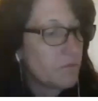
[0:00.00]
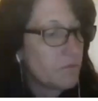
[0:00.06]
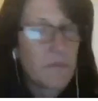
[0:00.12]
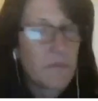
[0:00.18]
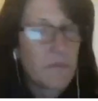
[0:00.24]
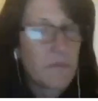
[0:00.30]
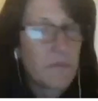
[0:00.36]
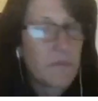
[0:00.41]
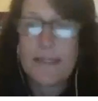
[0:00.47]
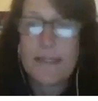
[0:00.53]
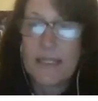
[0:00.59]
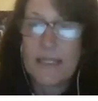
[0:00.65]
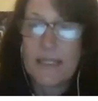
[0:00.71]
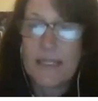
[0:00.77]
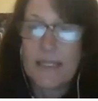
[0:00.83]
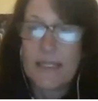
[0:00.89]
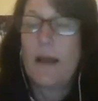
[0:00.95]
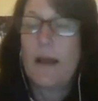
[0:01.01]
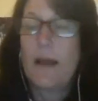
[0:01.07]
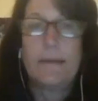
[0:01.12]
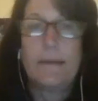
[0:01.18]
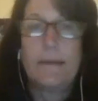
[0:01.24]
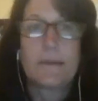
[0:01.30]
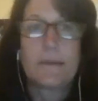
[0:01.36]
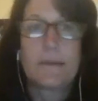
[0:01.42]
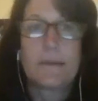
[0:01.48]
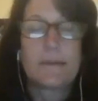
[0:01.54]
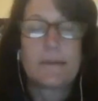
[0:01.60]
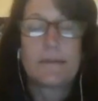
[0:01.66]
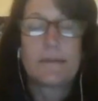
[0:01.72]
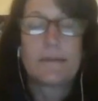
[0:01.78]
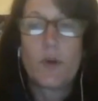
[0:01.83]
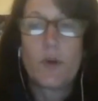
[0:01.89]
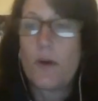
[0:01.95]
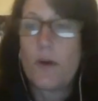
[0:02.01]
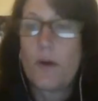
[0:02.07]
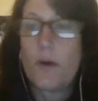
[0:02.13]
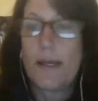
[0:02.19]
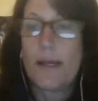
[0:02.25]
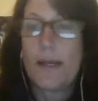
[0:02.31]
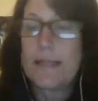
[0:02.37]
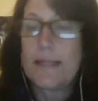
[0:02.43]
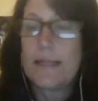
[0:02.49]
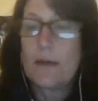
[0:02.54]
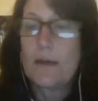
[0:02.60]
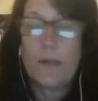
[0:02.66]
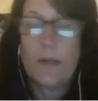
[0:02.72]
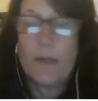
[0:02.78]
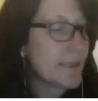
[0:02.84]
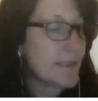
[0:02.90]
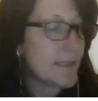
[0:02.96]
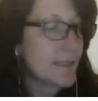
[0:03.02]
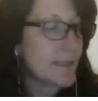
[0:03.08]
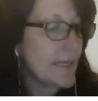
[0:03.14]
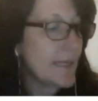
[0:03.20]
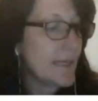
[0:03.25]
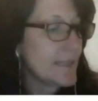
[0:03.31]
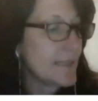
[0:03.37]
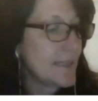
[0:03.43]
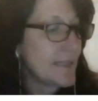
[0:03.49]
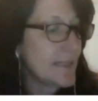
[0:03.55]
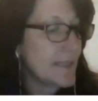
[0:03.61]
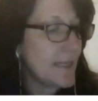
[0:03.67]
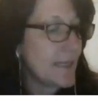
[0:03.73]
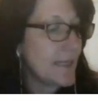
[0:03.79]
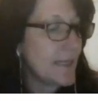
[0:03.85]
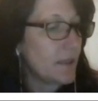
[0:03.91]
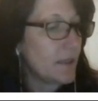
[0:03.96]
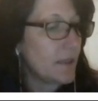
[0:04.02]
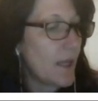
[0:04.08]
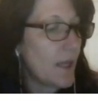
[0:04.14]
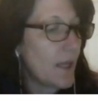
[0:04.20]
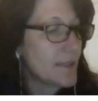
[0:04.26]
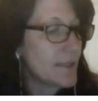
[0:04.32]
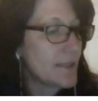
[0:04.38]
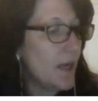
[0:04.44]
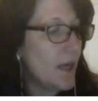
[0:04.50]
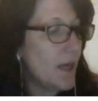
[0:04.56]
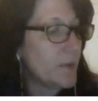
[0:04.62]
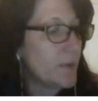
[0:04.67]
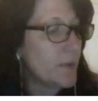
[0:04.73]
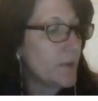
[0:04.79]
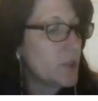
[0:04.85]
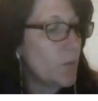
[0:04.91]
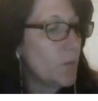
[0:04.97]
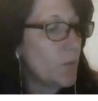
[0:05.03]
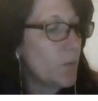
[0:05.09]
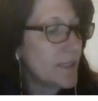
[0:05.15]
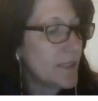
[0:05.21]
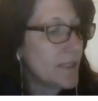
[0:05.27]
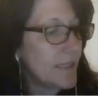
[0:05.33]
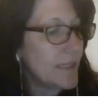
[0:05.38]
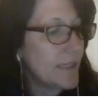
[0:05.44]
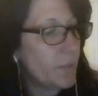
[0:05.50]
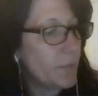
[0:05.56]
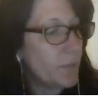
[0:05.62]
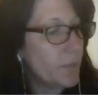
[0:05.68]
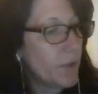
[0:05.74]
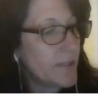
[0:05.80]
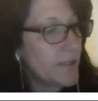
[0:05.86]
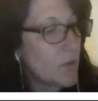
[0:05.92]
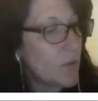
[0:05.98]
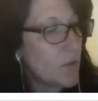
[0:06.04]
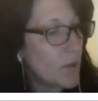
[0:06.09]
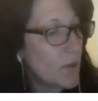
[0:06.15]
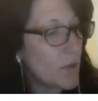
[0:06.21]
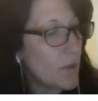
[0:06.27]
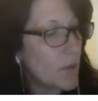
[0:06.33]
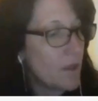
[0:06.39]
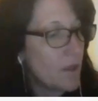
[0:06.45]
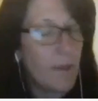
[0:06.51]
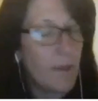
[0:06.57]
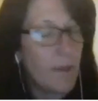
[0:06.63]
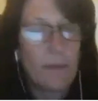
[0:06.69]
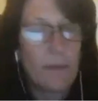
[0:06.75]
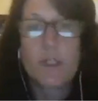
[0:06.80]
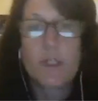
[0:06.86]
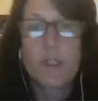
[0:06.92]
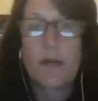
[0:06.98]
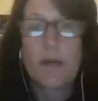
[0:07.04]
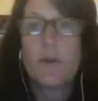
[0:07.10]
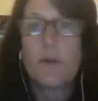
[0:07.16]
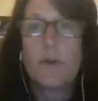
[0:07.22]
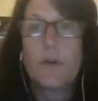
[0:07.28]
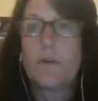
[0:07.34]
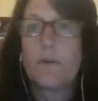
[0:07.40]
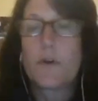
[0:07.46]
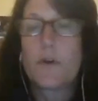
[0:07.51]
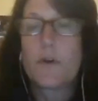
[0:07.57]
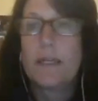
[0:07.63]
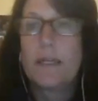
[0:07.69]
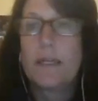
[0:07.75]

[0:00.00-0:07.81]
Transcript: can't sleep at night, you can go ahead and take one of these classes. They don't take a lot of time, but you want to take the bookings course on Paper Chef University